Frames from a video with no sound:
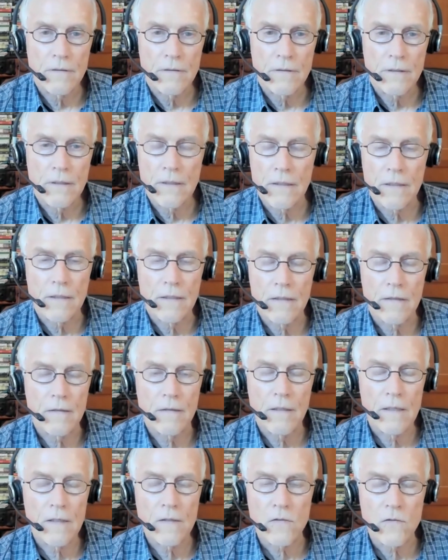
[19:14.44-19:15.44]

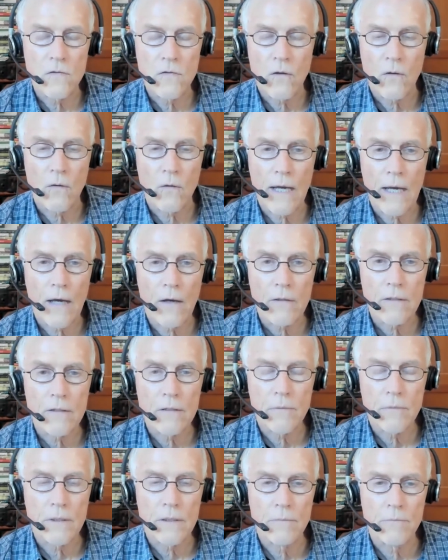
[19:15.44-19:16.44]
And so how could it
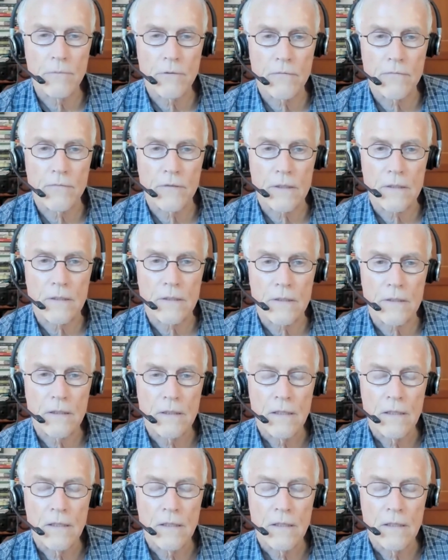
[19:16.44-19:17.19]
be imperfect?